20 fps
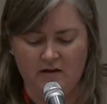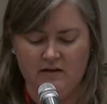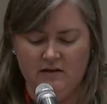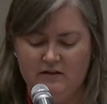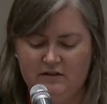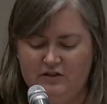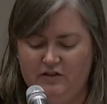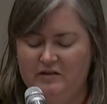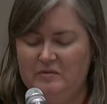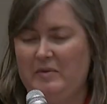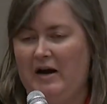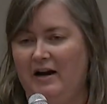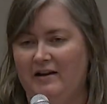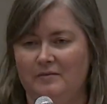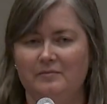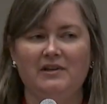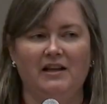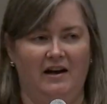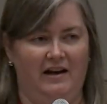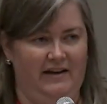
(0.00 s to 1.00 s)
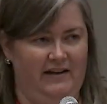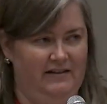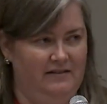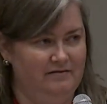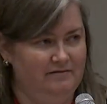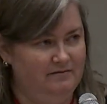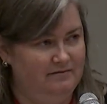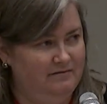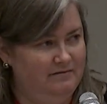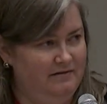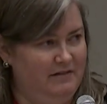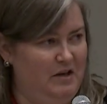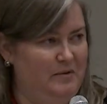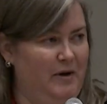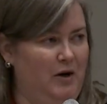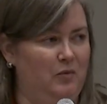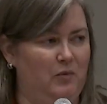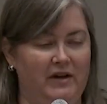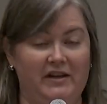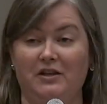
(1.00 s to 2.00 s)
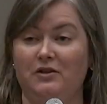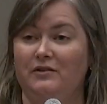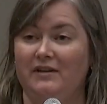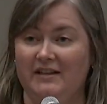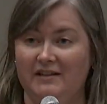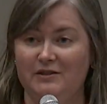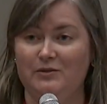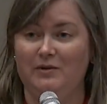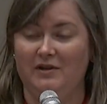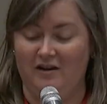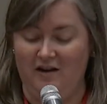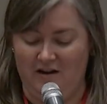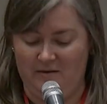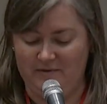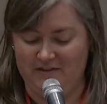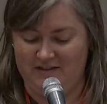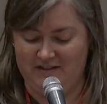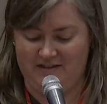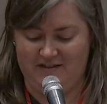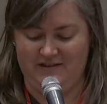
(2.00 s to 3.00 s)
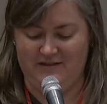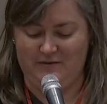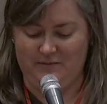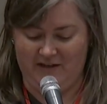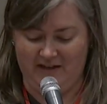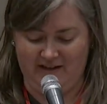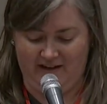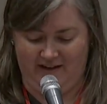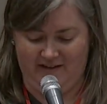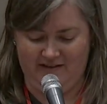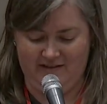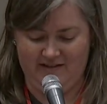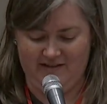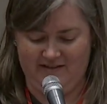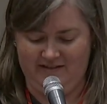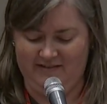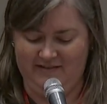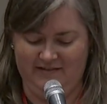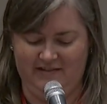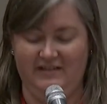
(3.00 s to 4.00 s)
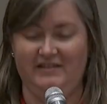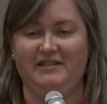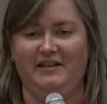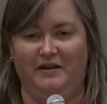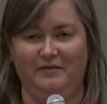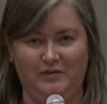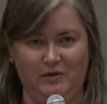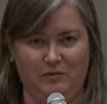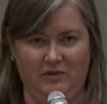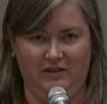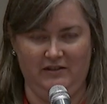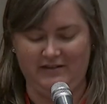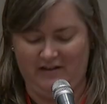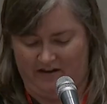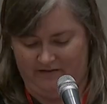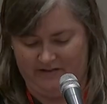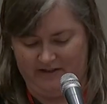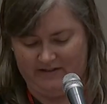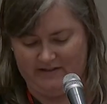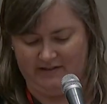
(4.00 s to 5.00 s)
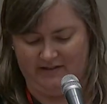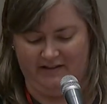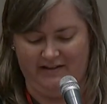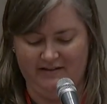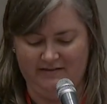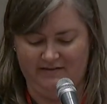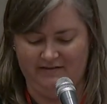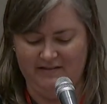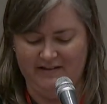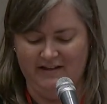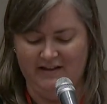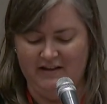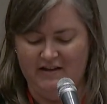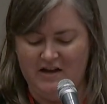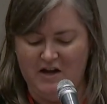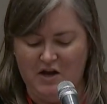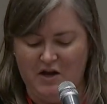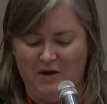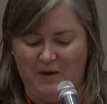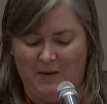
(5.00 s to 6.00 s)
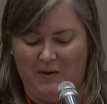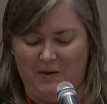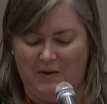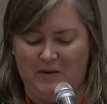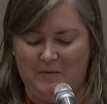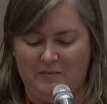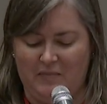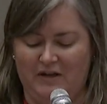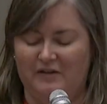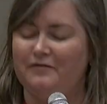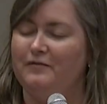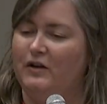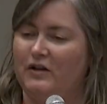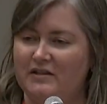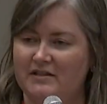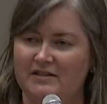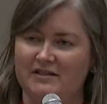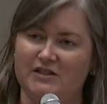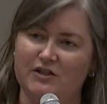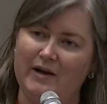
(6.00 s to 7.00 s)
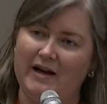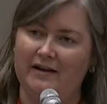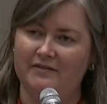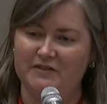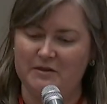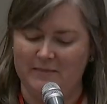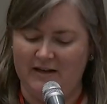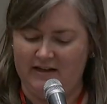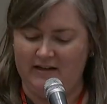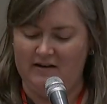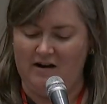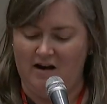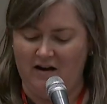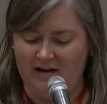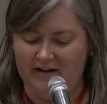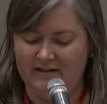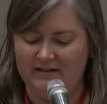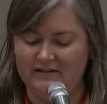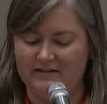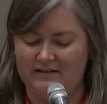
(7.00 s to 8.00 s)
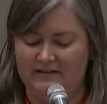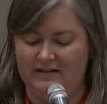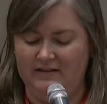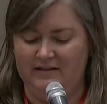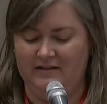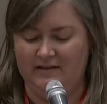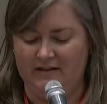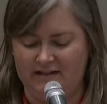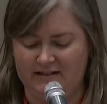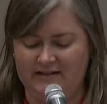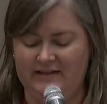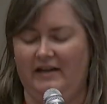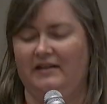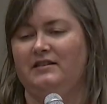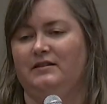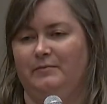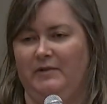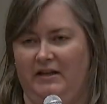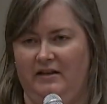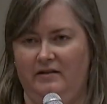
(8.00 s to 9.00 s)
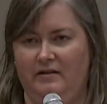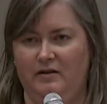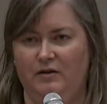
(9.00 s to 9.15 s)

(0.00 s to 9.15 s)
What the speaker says: So the bottom line about what you need to accomplish this weekend is save the world, obviously. But first, you have to make an honest assessment.